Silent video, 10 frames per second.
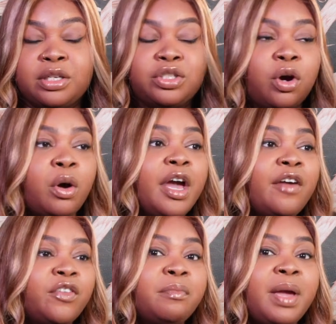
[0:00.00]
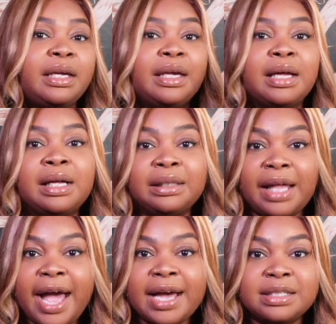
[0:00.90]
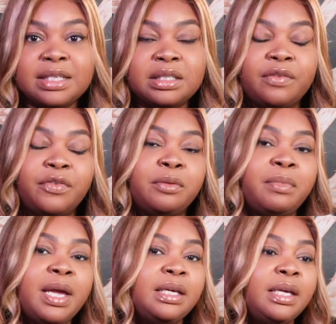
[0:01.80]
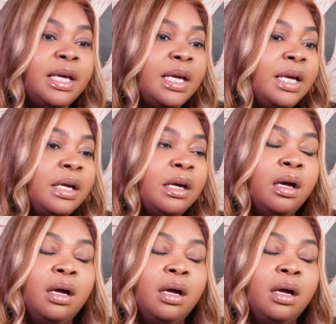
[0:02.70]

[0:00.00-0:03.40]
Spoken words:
So if you're making glasses, if you're making